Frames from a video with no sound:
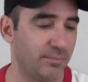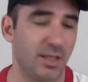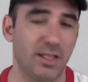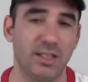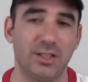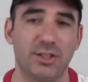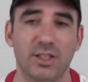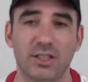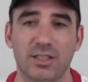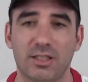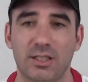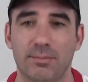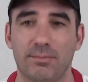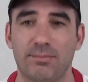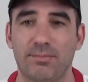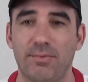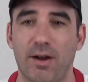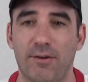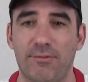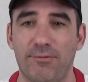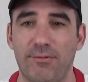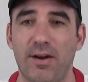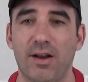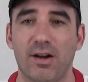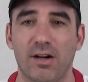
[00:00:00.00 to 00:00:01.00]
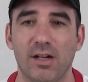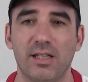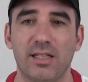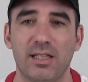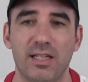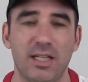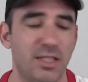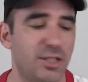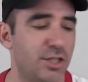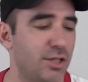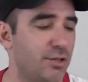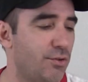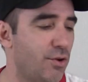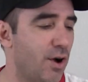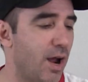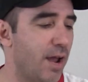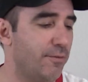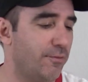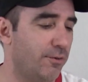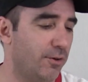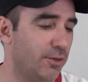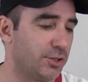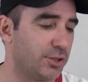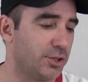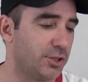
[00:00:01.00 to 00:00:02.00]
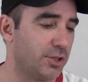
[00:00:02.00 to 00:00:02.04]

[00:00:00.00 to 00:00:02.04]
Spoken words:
It's just a fairly decent rifle.